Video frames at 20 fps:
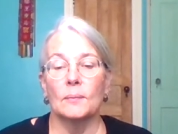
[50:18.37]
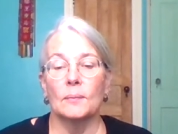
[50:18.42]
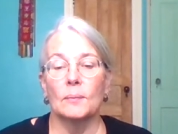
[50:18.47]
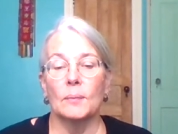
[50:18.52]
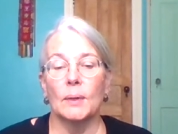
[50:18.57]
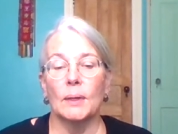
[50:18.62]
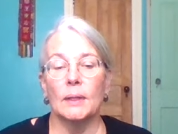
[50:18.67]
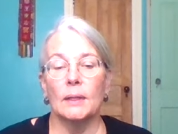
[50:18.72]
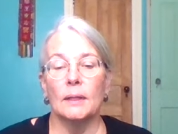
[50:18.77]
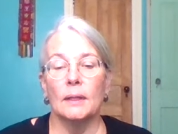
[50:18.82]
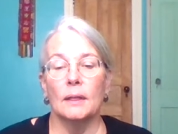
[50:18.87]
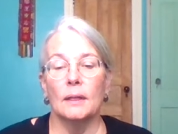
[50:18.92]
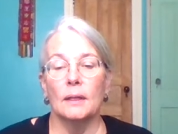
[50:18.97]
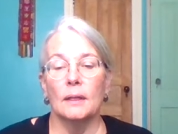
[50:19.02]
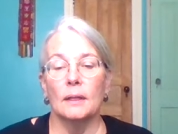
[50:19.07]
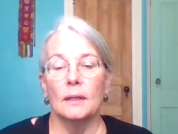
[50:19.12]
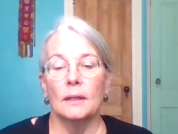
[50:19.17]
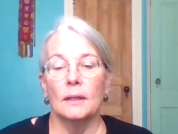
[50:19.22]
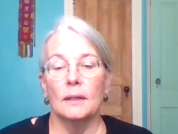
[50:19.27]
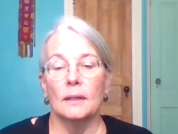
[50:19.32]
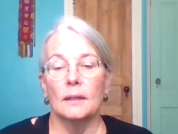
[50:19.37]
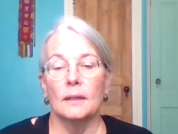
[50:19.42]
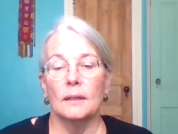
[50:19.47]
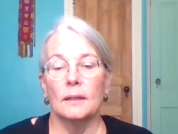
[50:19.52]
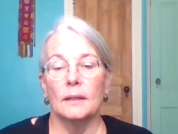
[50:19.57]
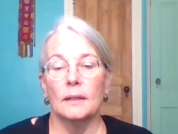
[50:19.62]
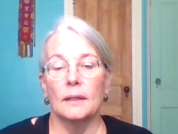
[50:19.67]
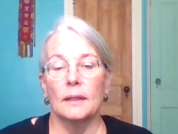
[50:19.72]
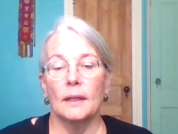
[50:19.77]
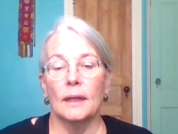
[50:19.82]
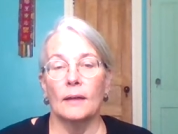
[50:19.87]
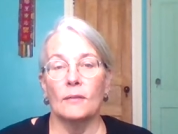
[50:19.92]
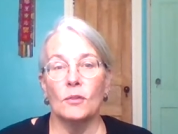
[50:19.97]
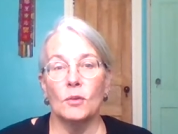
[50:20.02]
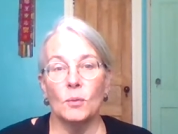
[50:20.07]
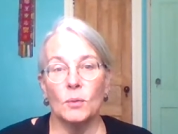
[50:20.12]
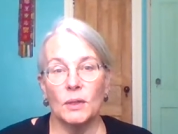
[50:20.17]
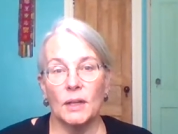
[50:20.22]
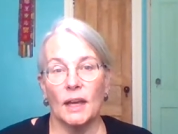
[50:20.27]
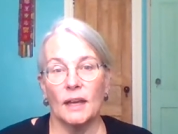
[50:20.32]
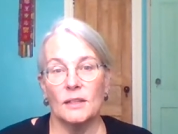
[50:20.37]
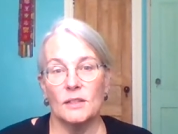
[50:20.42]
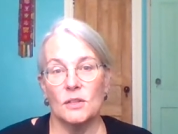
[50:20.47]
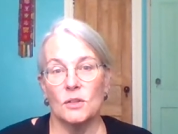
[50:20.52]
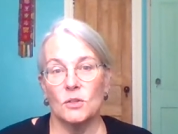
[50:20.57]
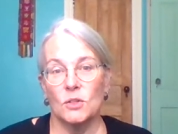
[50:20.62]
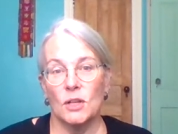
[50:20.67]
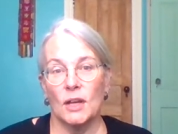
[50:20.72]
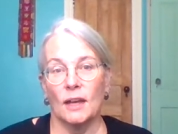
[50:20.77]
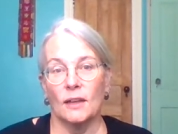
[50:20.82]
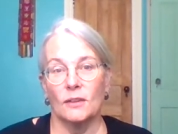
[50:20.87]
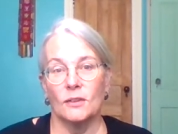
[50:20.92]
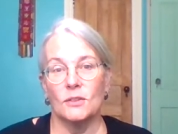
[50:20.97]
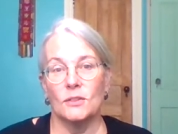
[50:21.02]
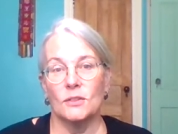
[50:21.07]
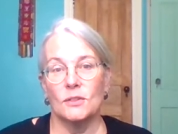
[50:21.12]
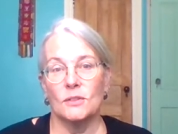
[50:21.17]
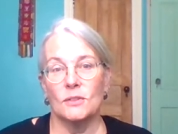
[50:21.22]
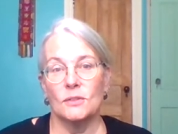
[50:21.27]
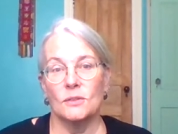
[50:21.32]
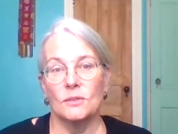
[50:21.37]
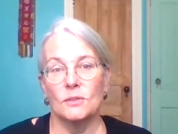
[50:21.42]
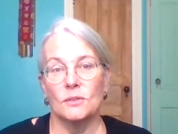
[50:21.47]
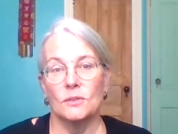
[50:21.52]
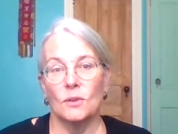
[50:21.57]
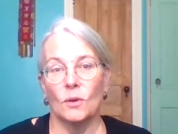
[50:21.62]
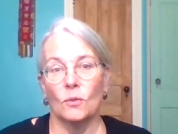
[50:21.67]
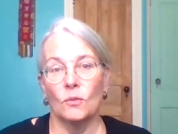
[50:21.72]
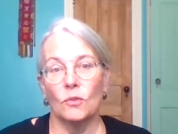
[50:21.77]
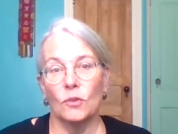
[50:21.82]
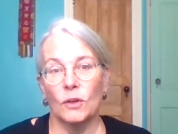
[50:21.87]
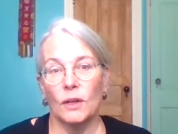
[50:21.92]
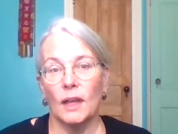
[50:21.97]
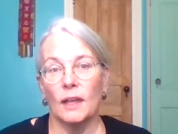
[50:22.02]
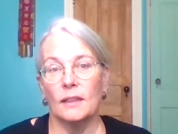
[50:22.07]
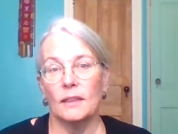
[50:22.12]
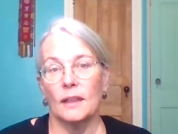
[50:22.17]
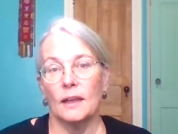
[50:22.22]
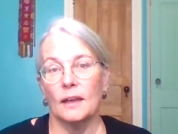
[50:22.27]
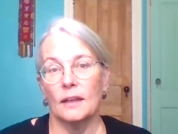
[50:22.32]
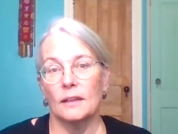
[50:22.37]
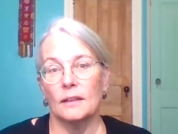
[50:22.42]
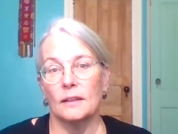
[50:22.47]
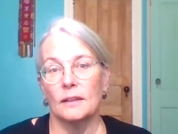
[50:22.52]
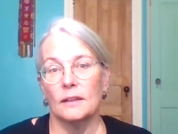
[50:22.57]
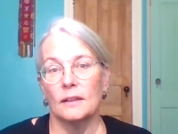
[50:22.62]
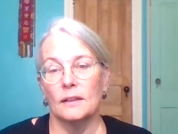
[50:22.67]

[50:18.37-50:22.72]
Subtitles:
But Everyone has their challenges. Don't forget that.